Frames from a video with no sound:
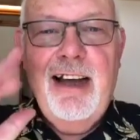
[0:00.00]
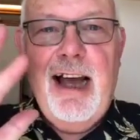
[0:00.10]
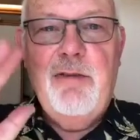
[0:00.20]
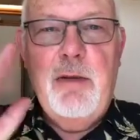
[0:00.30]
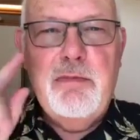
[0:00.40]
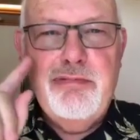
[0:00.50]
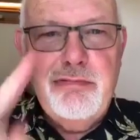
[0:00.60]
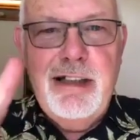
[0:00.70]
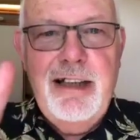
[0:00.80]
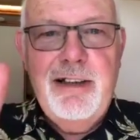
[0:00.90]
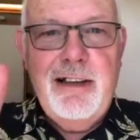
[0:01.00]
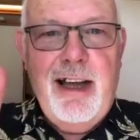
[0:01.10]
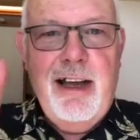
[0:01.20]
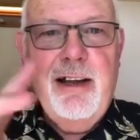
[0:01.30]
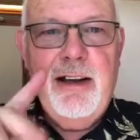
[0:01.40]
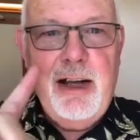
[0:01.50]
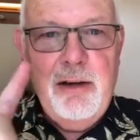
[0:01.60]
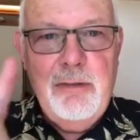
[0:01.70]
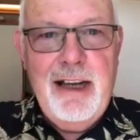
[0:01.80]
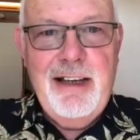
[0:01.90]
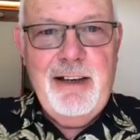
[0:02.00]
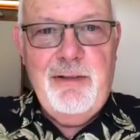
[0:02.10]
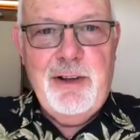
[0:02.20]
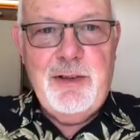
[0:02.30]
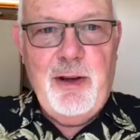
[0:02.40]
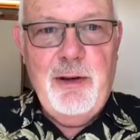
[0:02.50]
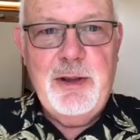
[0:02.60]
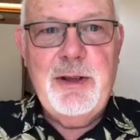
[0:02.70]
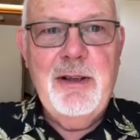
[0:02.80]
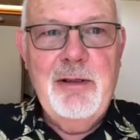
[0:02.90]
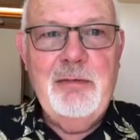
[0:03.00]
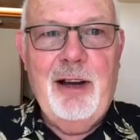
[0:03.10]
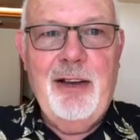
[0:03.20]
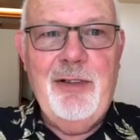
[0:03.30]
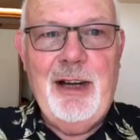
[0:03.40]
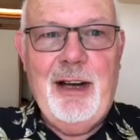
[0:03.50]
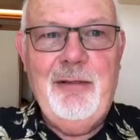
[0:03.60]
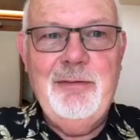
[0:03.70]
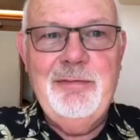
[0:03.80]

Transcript: Have a brilliant day. Go and make a difference, folks. Bye for now.